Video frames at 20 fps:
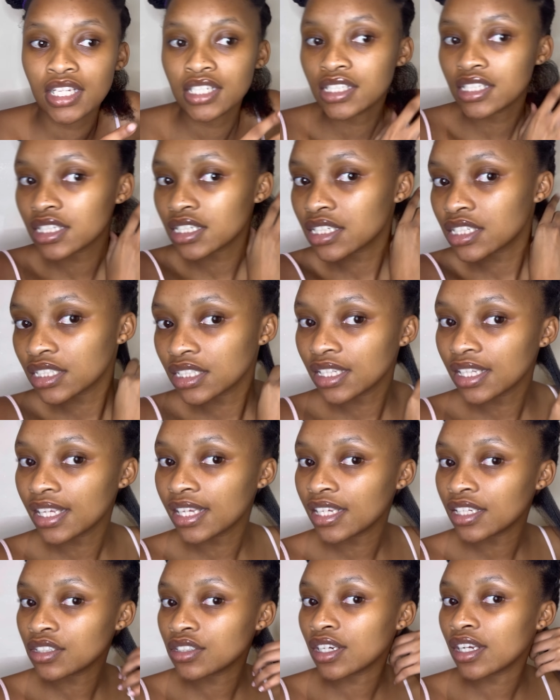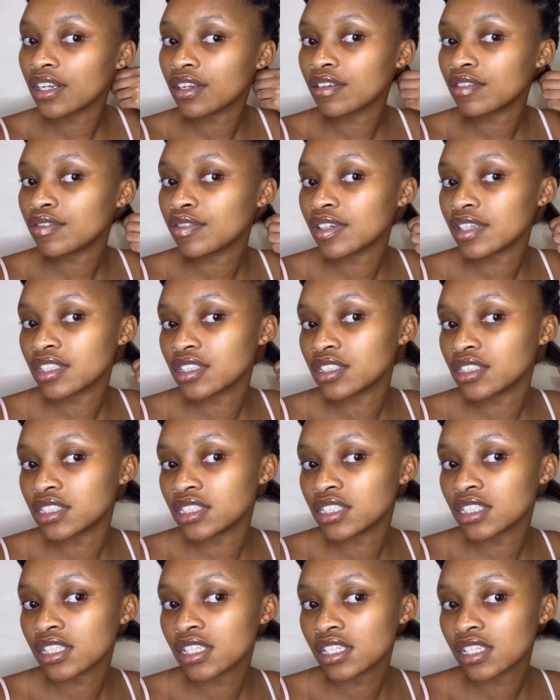still hit it if I should
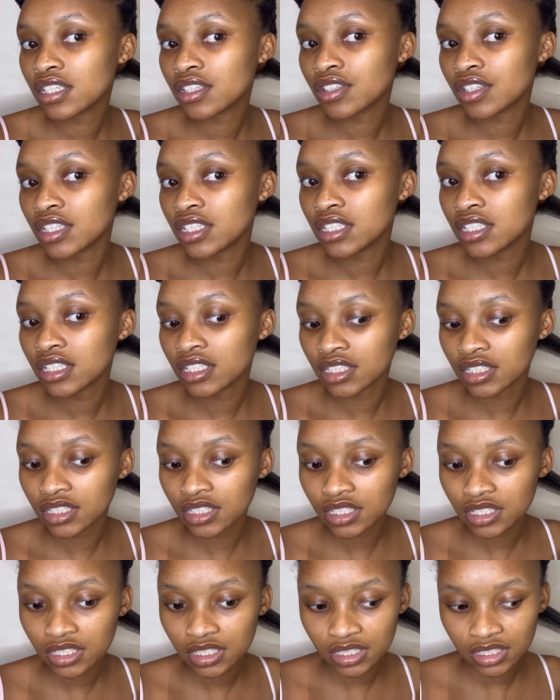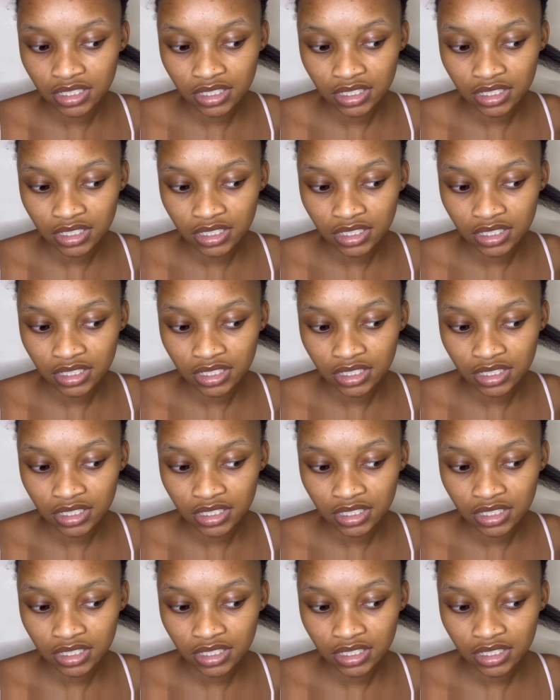just straighten it